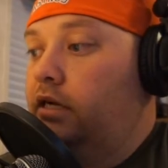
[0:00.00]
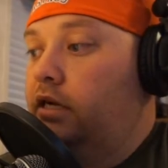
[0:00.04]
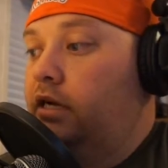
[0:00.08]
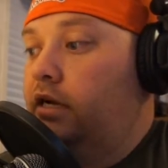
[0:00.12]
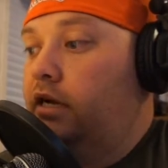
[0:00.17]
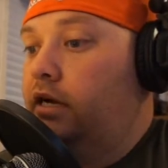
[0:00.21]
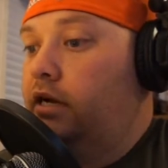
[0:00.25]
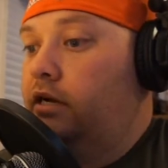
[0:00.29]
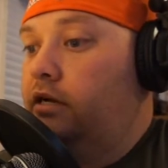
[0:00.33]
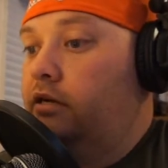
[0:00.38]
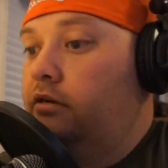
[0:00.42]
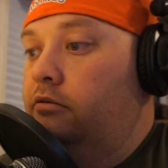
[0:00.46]

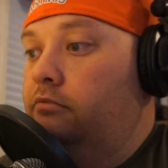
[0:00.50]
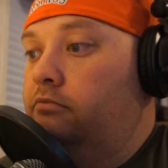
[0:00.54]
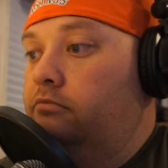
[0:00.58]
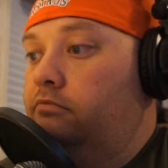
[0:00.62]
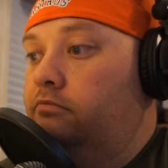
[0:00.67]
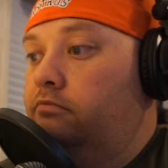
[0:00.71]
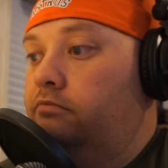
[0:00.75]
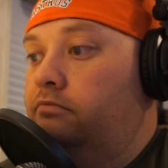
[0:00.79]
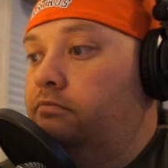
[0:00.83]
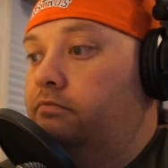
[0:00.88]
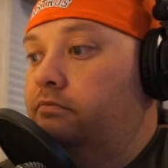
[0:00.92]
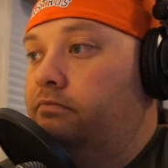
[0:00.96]

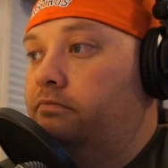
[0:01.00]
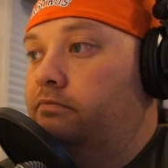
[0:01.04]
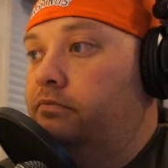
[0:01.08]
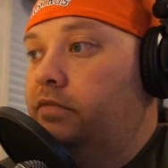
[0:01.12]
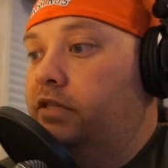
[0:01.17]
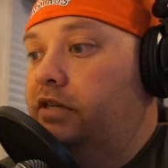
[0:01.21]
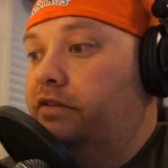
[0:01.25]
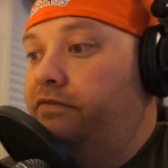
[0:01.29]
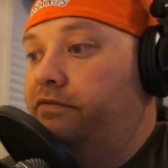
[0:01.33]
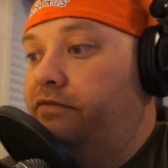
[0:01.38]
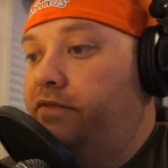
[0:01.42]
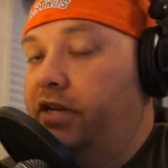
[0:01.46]
Um,
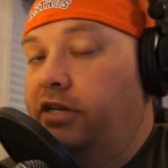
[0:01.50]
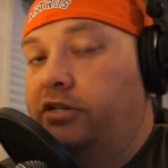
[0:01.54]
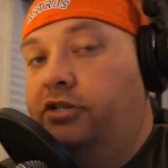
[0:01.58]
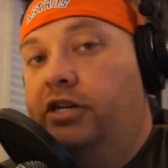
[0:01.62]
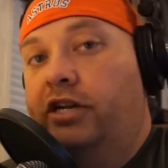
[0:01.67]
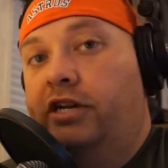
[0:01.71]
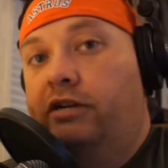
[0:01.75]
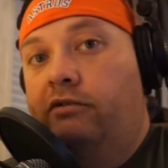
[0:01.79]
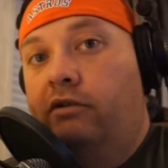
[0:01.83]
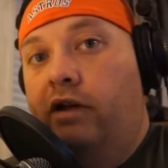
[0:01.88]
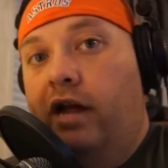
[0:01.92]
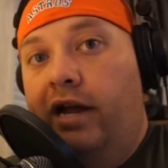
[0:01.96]

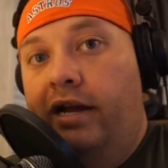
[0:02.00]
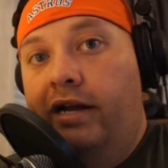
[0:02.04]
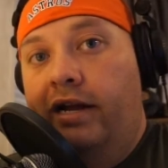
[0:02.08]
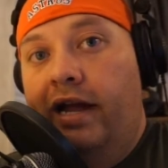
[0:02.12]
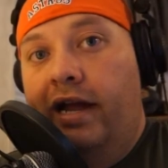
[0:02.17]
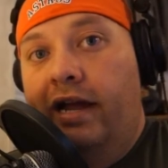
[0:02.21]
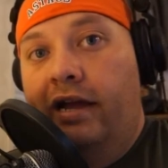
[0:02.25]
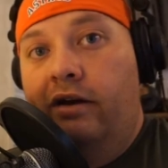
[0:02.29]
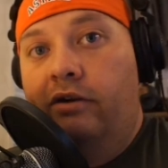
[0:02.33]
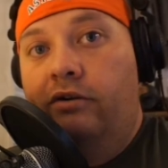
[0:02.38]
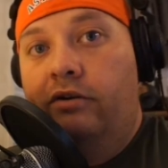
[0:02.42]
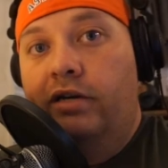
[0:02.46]
Fishing right
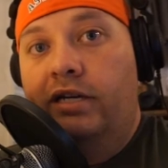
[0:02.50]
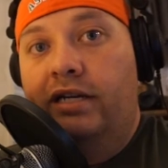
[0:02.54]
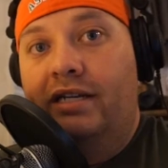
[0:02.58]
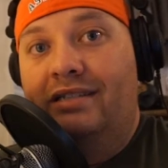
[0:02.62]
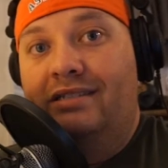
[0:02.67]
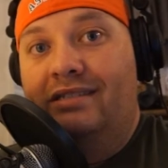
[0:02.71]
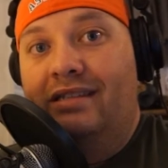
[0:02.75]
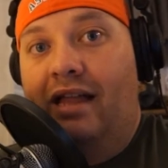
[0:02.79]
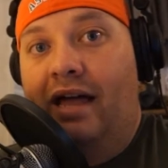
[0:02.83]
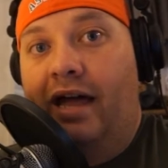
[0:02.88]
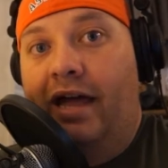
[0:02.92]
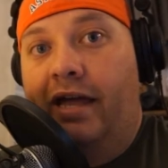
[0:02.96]
now
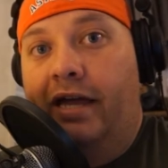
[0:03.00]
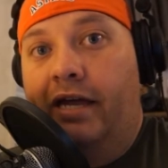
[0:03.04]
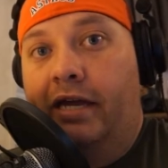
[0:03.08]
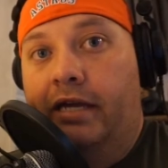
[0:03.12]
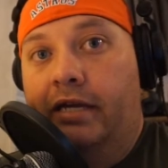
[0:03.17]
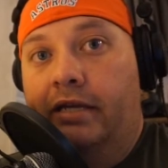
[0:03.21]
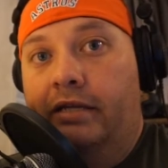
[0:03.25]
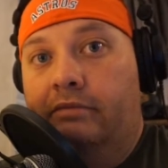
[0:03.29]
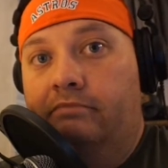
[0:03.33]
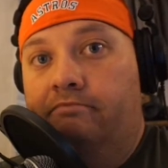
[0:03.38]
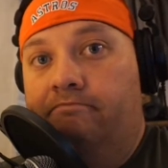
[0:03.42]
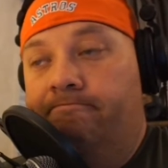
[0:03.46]
is like
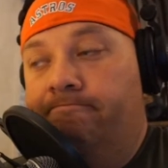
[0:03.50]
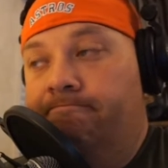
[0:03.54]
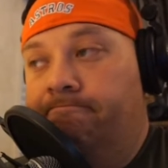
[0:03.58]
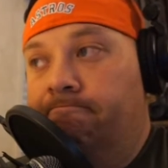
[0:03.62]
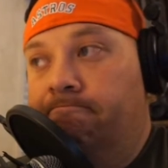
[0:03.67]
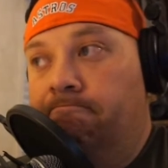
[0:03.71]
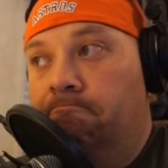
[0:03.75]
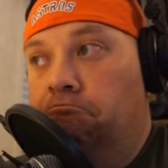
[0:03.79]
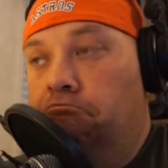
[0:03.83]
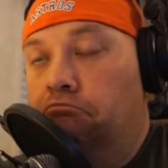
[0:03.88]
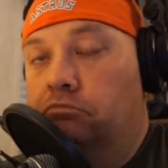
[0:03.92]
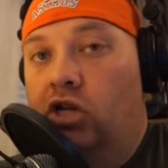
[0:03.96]

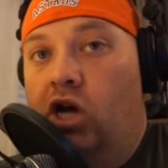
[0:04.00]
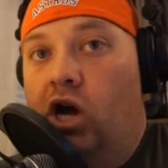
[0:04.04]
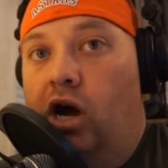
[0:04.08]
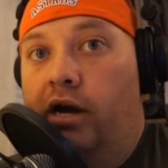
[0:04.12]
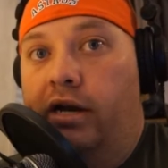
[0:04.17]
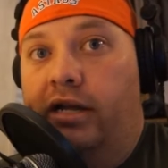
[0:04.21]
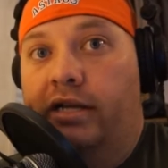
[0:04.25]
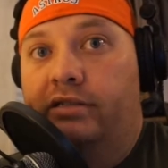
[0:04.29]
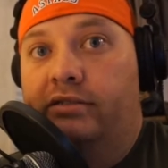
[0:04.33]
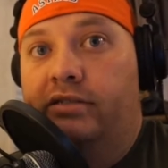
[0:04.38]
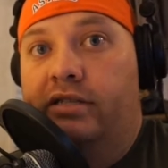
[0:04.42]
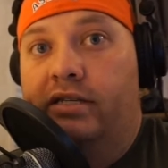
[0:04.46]

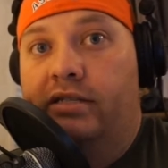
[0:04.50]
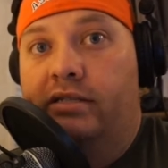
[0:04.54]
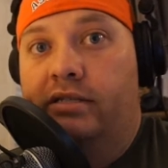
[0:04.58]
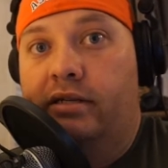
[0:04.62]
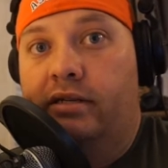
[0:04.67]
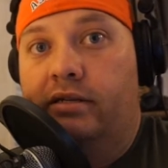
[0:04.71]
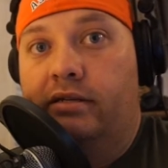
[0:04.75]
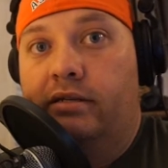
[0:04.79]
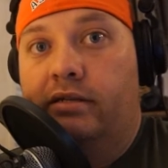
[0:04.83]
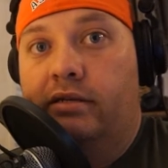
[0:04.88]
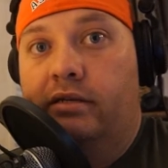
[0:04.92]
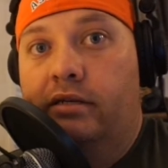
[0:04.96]

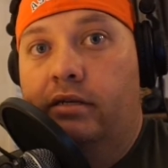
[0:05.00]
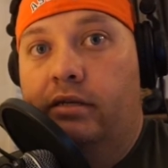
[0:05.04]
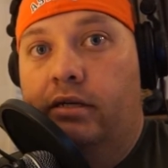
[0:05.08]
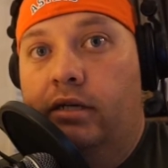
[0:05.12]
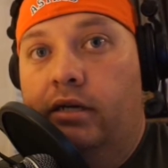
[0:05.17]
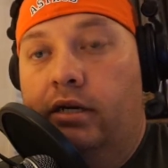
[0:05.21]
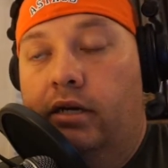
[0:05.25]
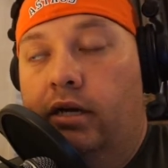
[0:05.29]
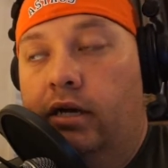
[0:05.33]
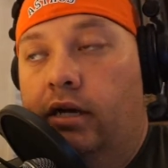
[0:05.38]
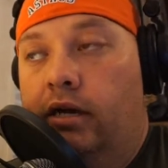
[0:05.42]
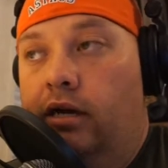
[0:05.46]
non-existent.
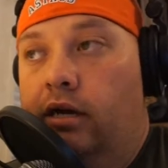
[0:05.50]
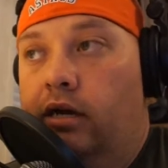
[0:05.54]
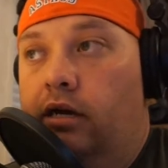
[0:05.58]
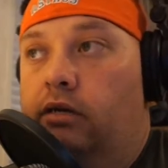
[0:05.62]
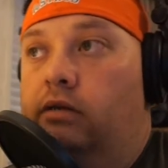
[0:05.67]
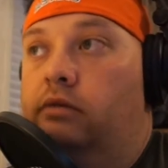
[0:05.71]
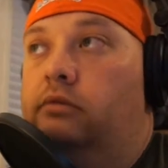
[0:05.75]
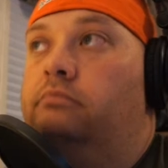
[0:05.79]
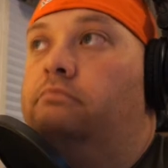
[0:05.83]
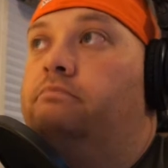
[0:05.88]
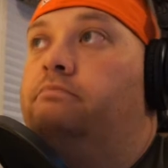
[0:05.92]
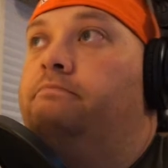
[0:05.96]

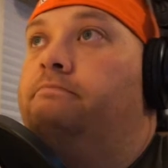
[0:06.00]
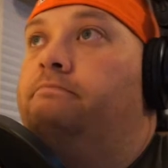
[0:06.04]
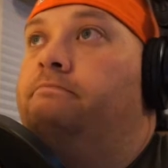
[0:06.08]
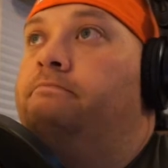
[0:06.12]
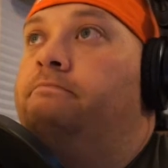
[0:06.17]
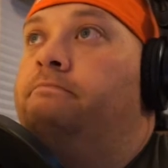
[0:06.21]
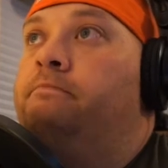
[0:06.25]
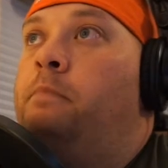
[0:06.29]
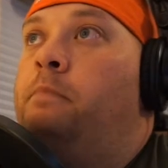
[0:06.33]
Um,